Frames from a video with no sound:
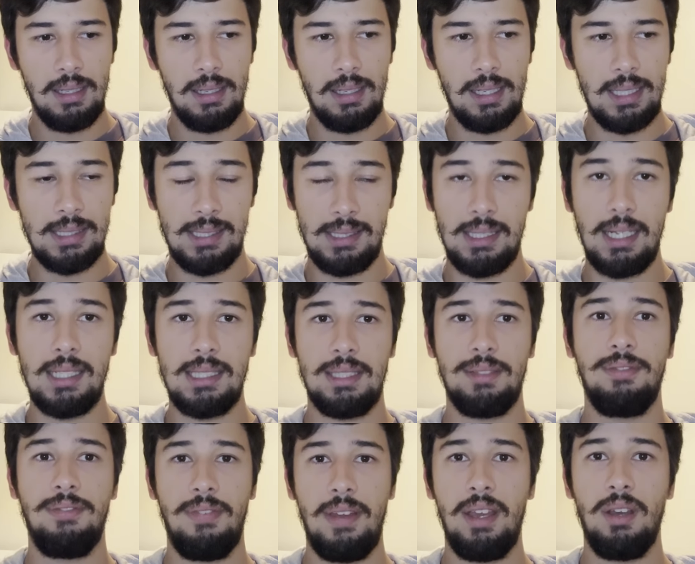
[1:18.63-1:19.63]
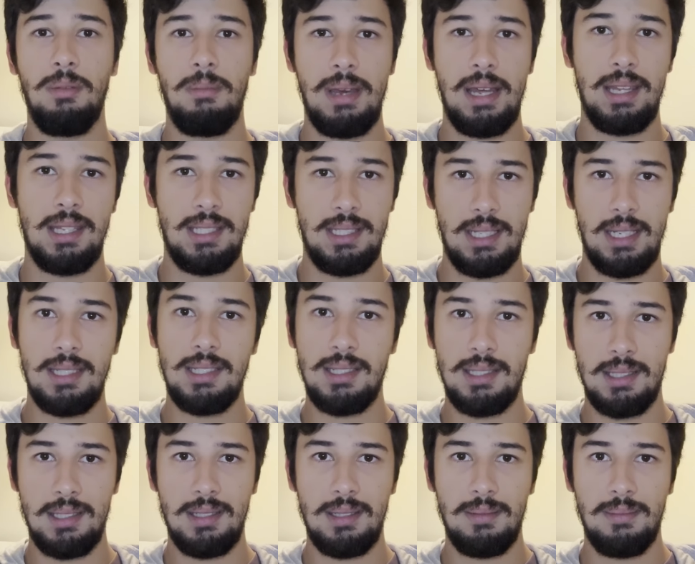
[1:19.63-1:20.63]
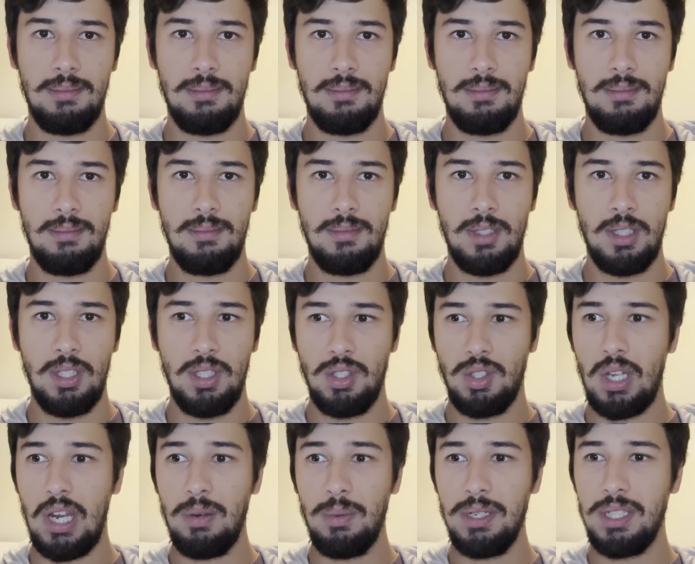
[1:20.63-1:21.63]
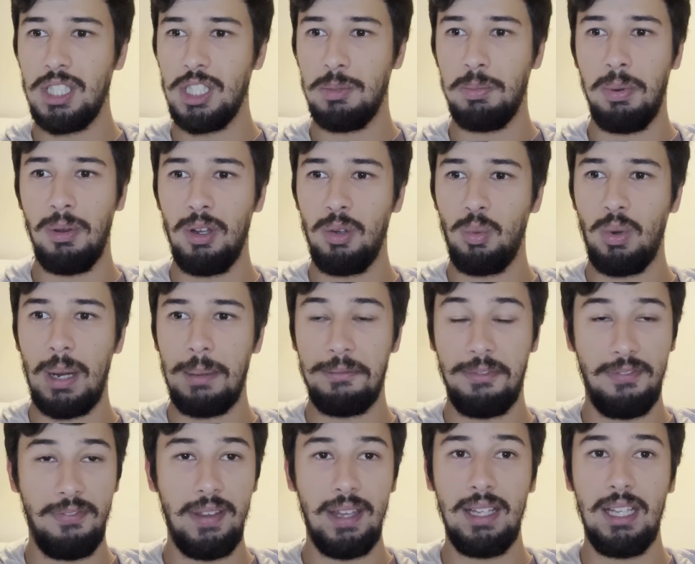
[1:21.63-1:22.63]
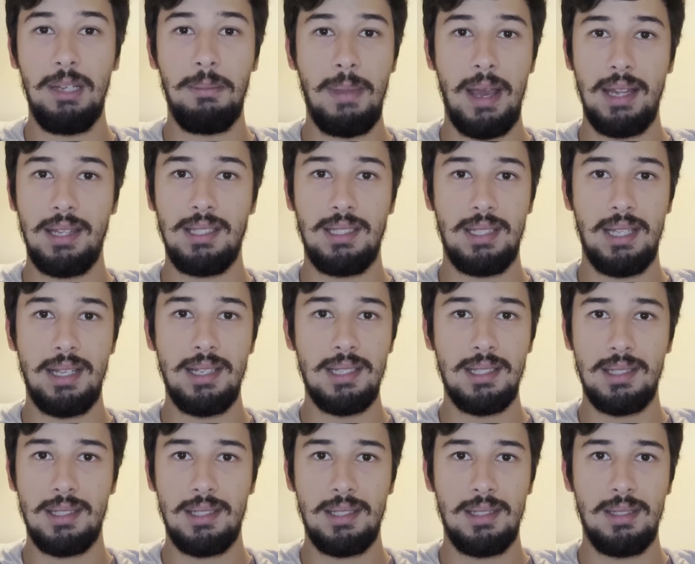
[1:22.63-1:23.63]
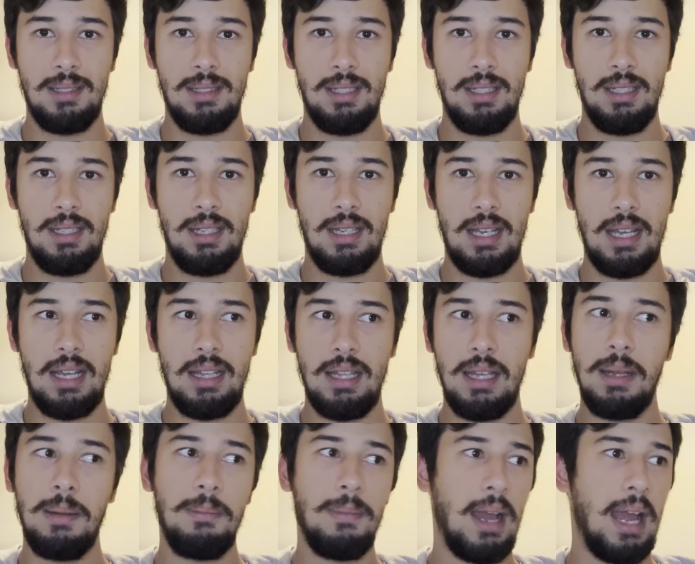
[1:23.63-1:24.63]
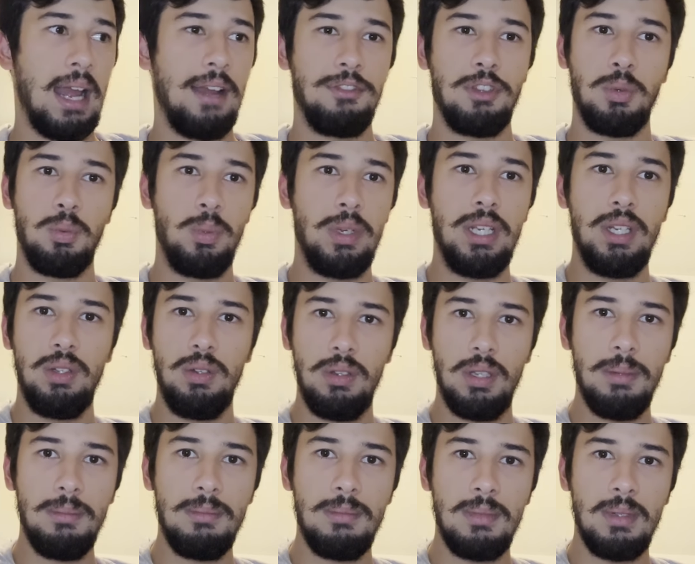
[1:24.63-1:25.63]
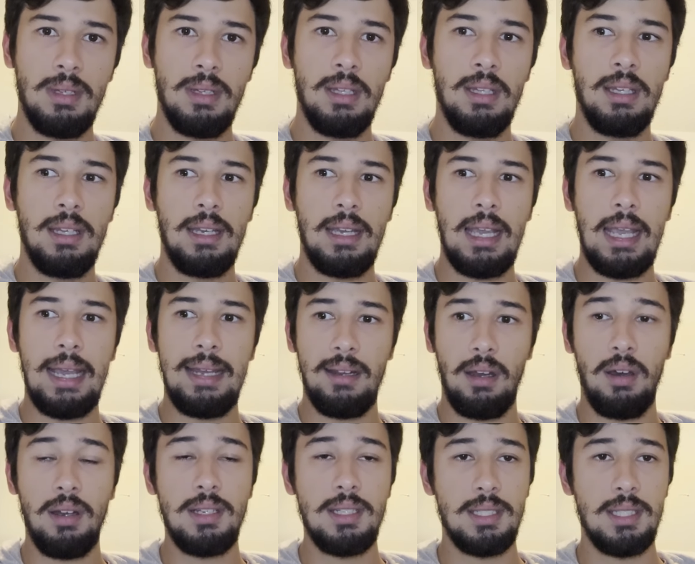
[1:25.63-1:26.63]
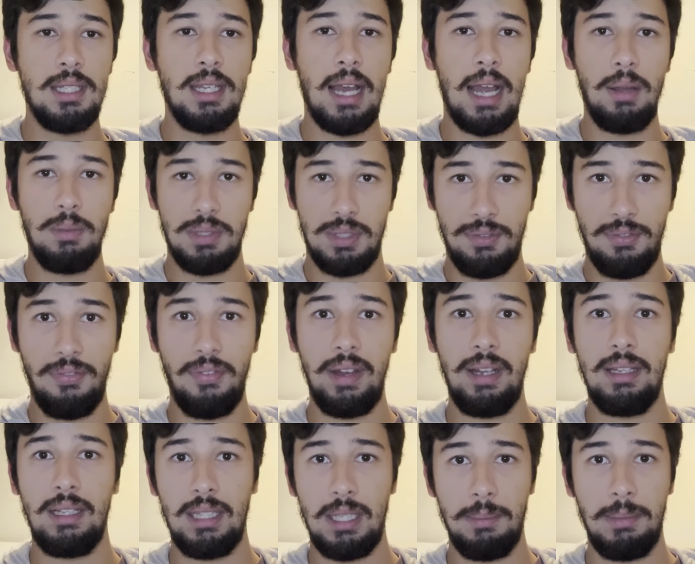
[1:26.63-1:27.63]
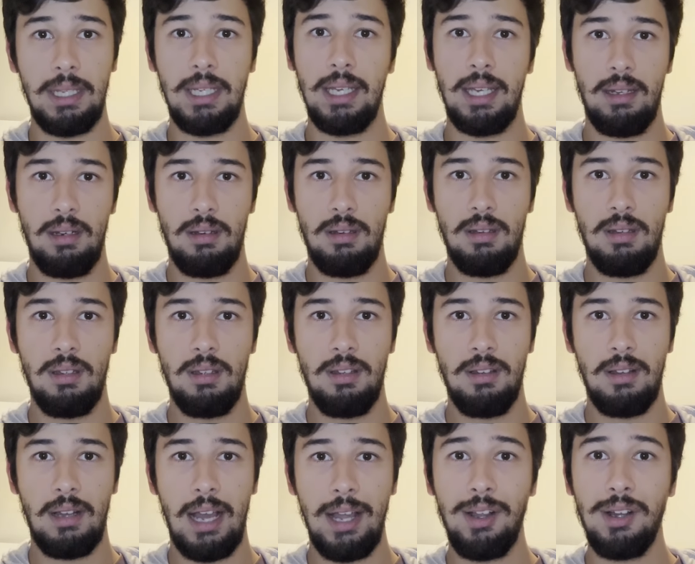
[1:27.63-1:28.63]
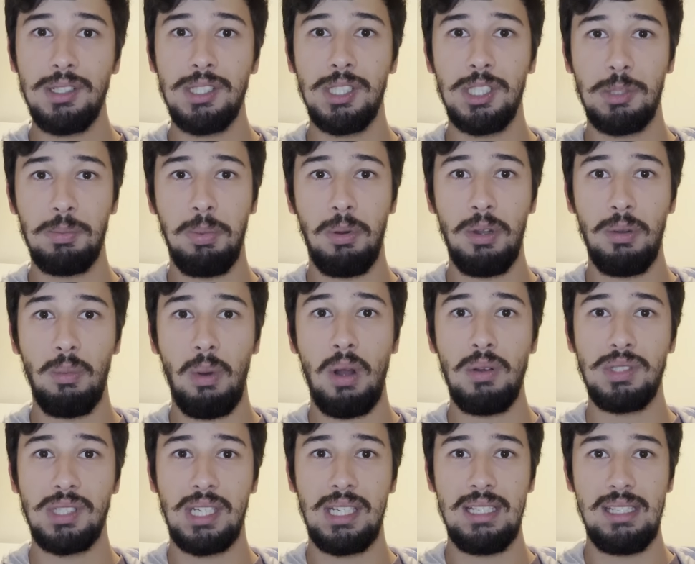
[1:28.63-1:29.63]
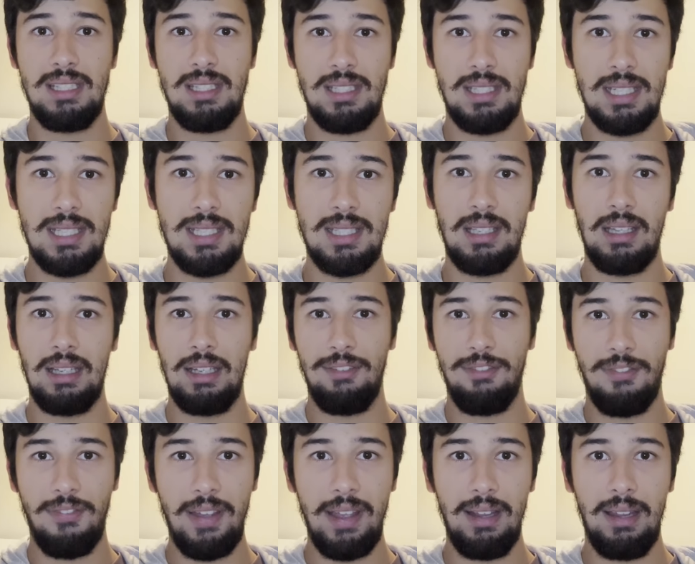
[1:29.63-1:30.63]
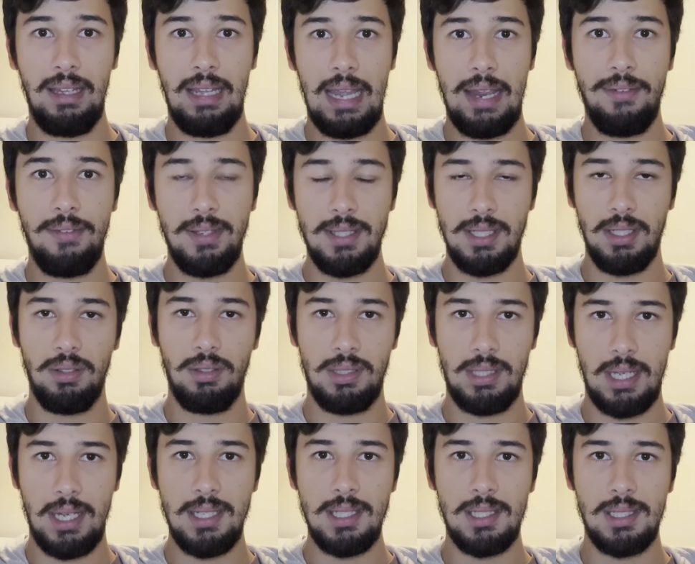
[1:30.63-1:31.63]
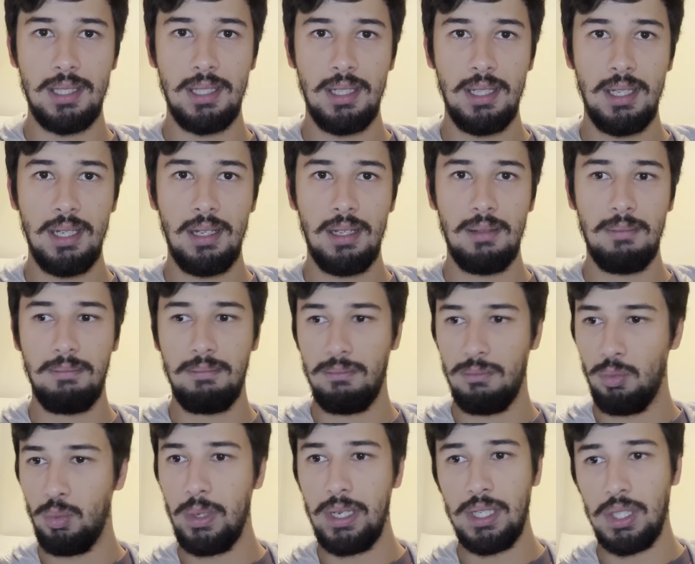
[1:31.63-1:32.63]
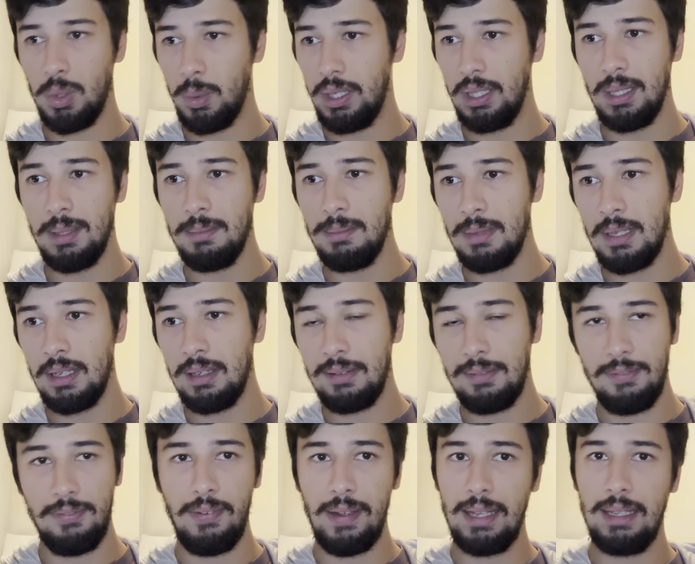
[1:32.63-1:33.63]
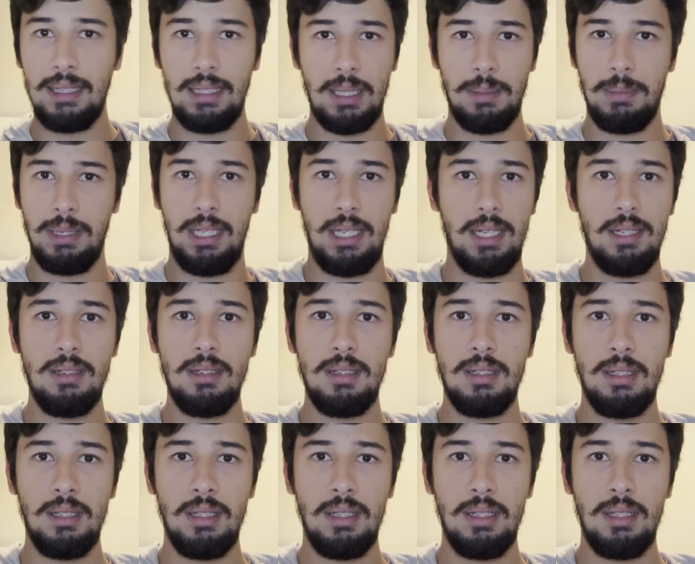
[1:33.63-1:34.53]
I start to fail maths tests. So I reached this point where I'm failing maths tests and then I have to redo them. And honestly, I was failing them again. I got to this point where I was consistently failing every single test, redoing them, failing them again.